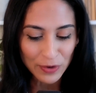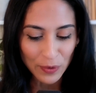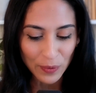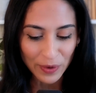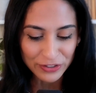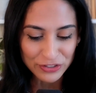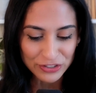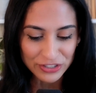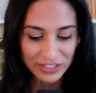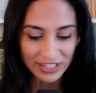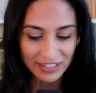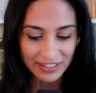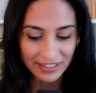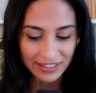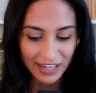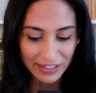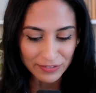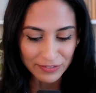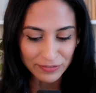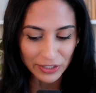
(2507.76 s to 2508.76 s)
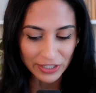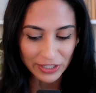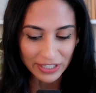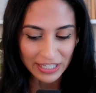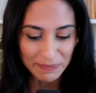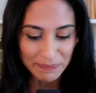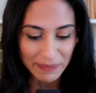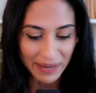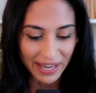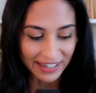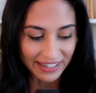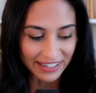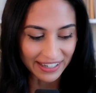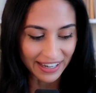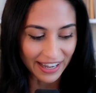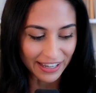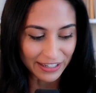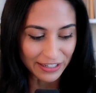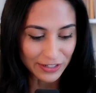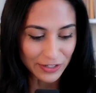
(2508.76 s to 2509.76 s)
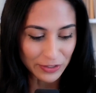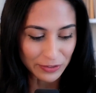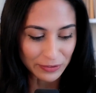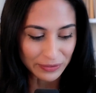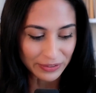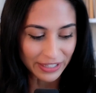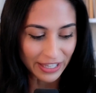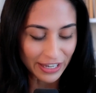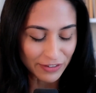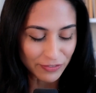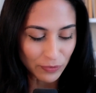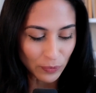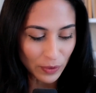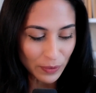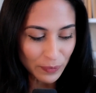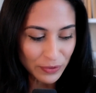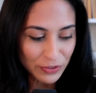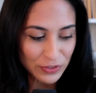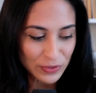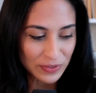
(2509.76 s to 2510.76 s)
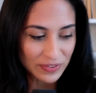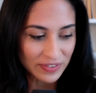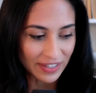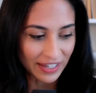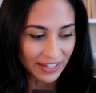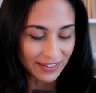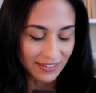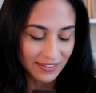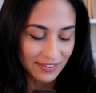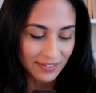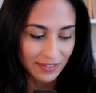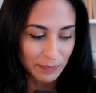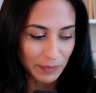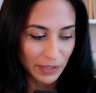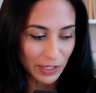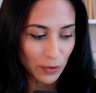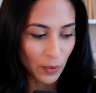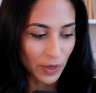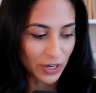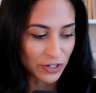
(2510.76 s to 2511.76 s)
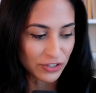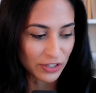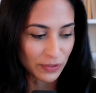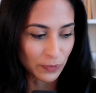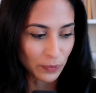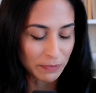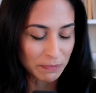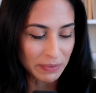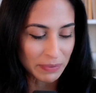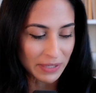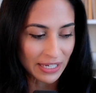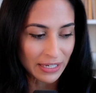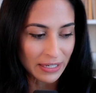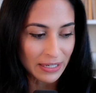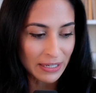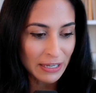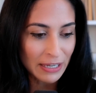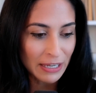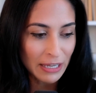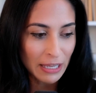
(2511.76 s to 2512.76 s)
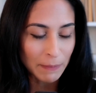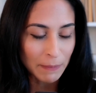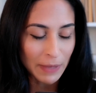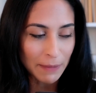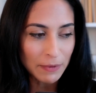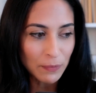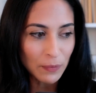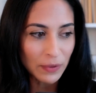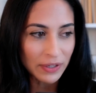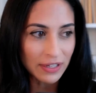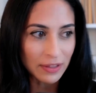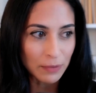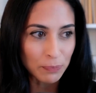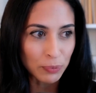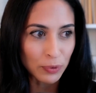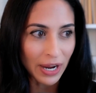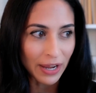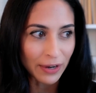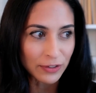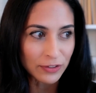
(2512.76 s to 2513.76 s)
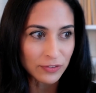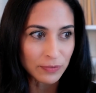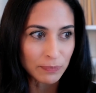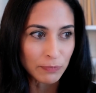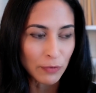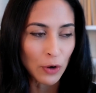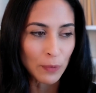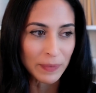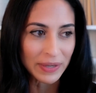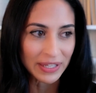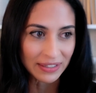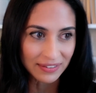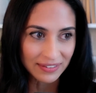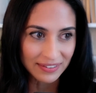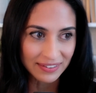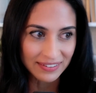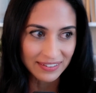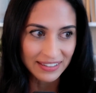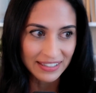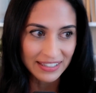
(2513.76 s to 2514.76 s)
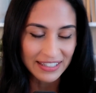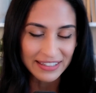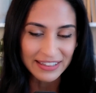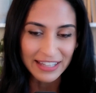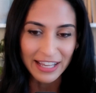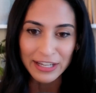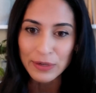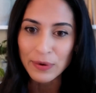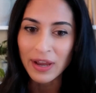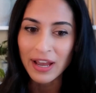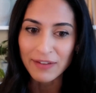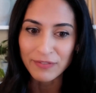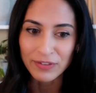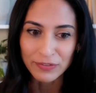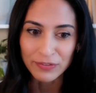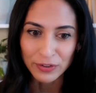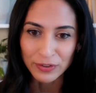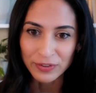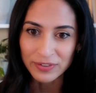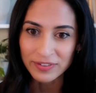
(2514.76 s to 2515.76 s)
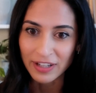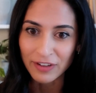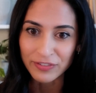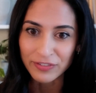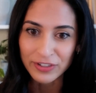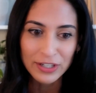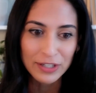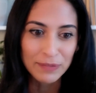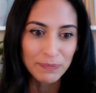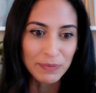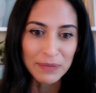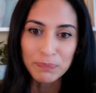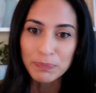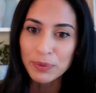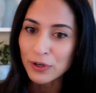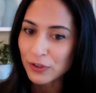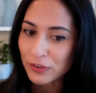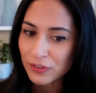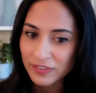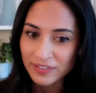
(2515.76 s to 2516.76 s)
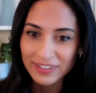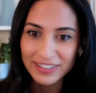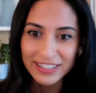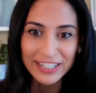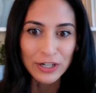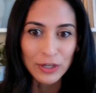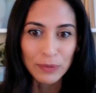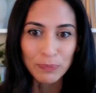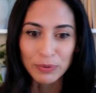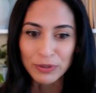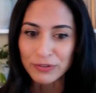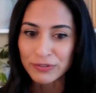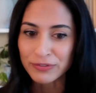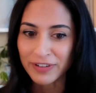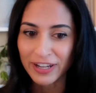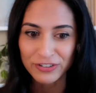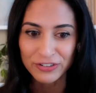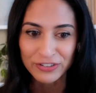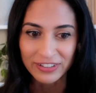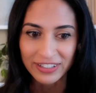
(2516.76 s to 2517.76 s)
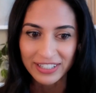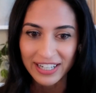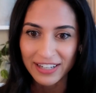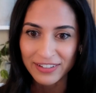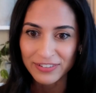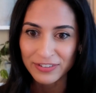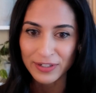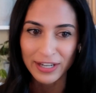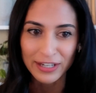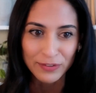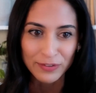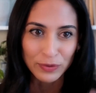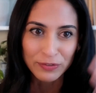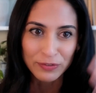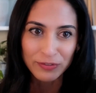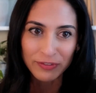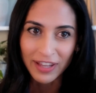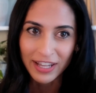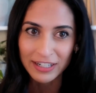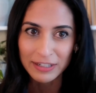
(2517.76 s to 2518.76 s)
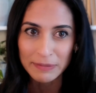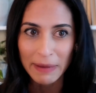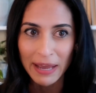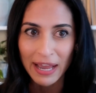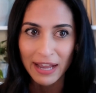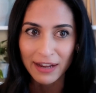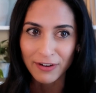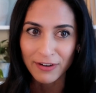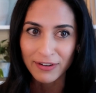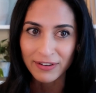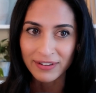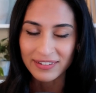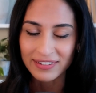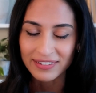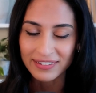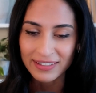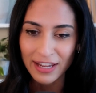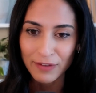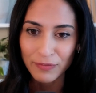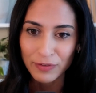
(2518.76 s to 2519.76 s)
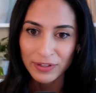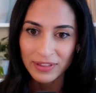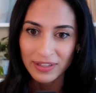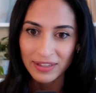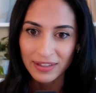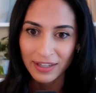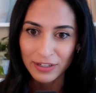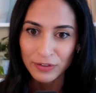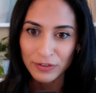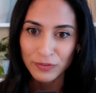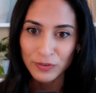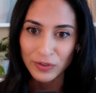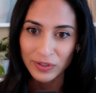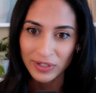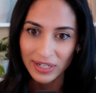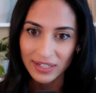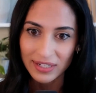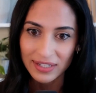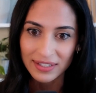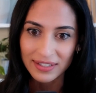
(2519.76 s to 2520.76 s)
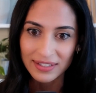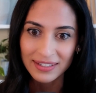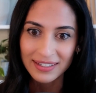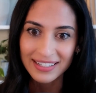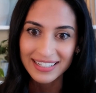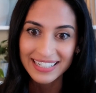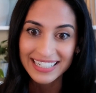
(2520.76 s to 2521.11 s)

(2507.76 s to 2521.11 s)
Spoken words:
have a question kind of looking back at your life. What would you say, and this is a big question, would be maybe one of the proudest moments that you have of yourself? It could be personally or professionally as you kind of reflect back on everything that you've created.